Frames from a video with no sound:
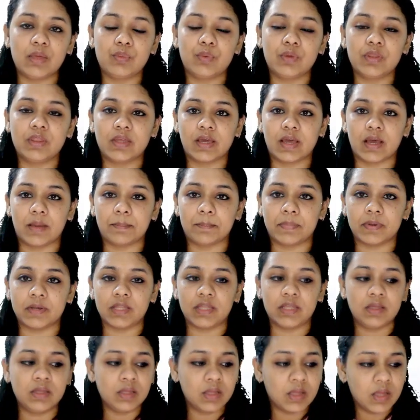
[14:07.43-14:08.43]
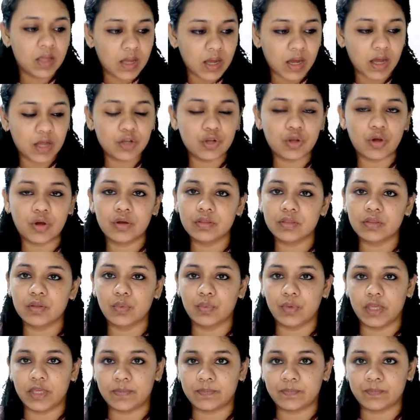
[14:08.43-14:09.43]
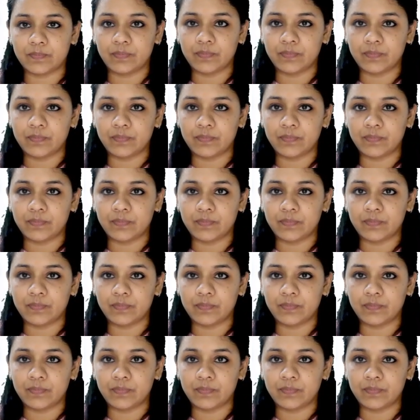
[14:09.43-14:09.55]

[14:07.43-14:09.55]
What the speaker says: with the company along the way.